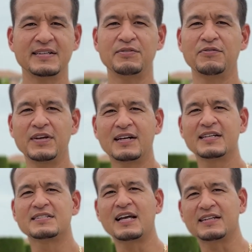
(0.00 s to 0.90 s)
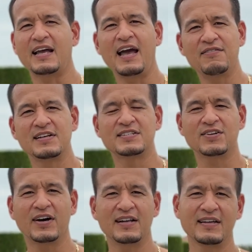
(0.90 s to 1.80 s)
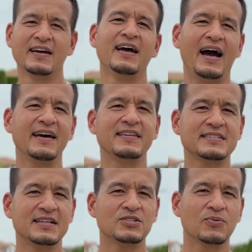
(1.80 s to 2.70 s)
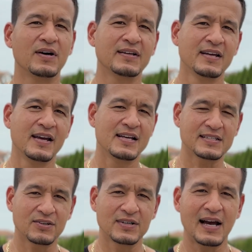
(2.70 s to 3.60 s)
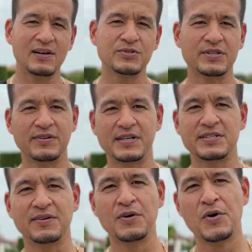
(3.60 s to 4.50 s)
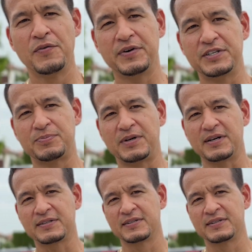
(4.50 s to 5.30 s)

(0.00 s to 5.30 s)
If your vehicle is not heavily soiled, I think 10:1 is a good dilution ratio for this product.